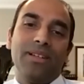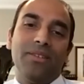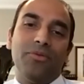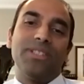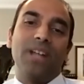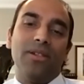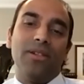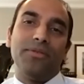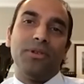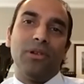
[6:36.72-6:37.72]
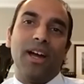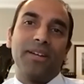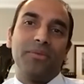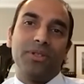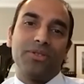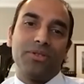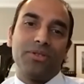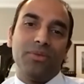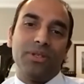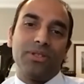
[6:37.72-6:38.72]
result, if you like,
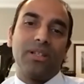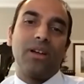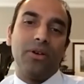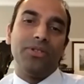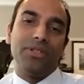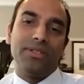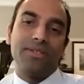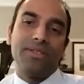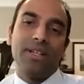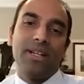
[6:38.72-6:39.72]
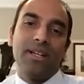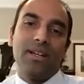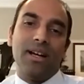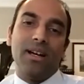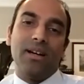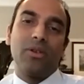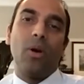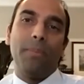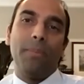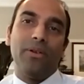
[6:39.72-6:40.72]
which encourages
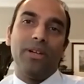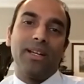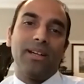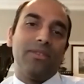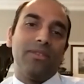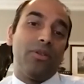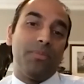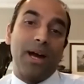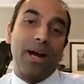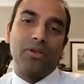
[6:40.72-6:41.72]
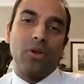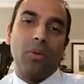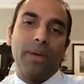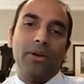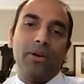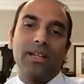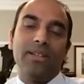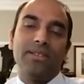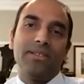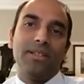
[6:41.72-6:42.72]
compounding. And, you know, the power of compounding
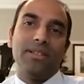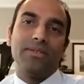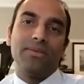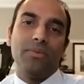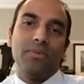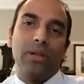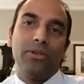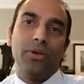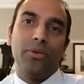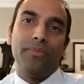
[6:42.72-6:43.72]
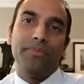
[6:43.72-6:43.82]
is well-known.